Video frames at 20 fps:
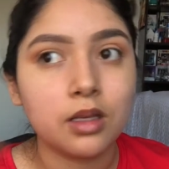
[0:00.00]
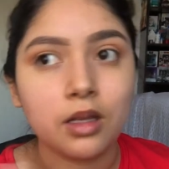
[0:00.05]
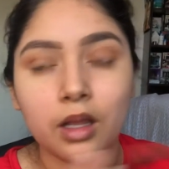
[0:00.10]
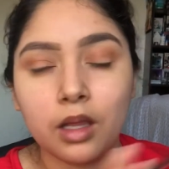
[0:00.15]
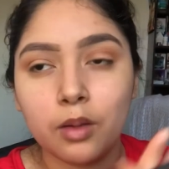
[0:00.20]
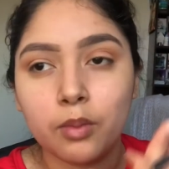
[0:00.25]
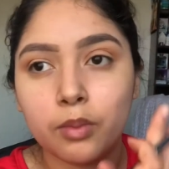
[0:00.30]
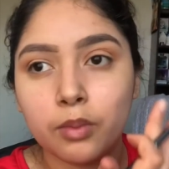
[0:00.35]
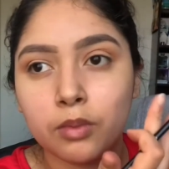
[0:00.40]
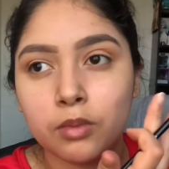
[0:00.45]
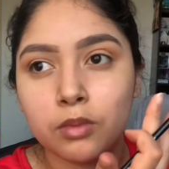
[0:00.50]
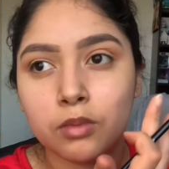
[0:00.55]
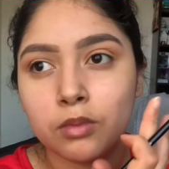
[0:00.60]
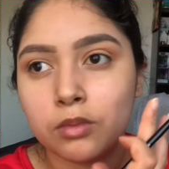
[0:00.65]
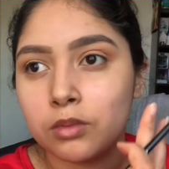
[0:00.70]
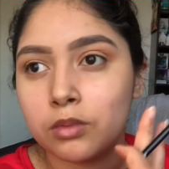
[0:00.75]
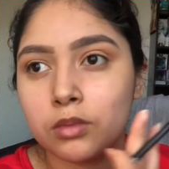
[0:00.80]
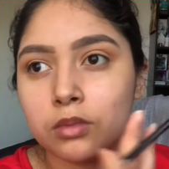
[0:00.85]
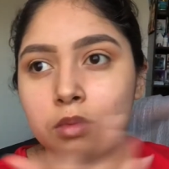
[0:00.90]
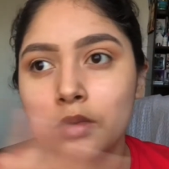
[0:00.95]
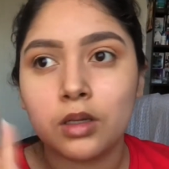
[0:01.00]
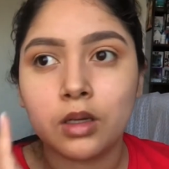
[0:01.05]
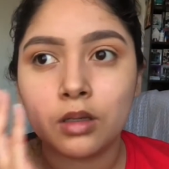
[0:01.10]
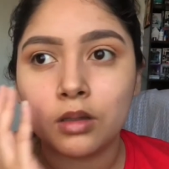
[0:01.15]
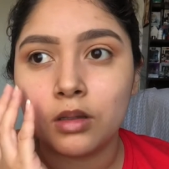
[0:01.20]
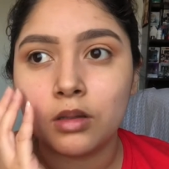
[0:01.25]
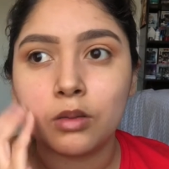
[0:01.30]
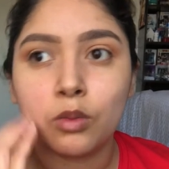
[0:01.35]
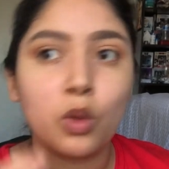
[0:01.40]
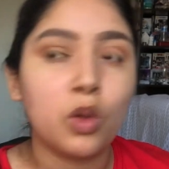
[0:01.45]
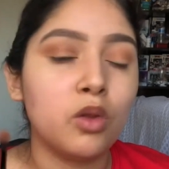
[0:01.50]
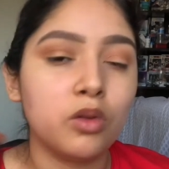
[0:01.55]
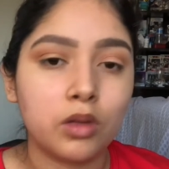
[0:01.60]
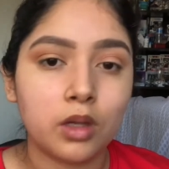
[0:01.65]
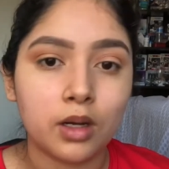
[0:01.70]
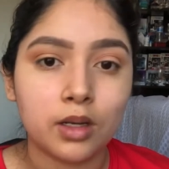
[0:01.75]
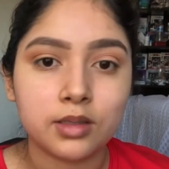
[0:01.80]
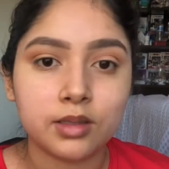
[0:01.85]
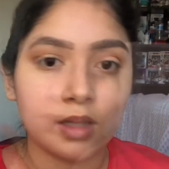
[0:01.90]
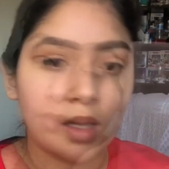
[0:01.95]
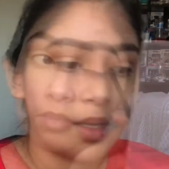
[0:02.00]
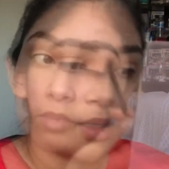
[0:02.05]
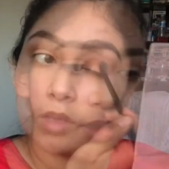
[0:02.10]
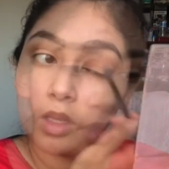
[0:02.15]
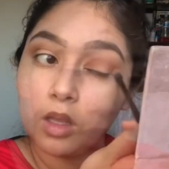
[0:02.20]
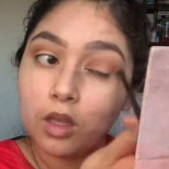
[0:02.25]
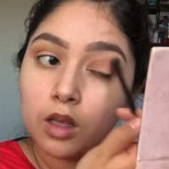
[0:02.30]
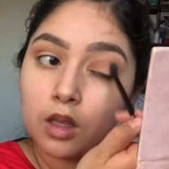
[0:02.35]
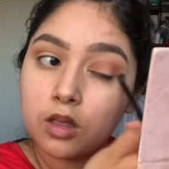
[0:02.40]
and like cuando te rascaste.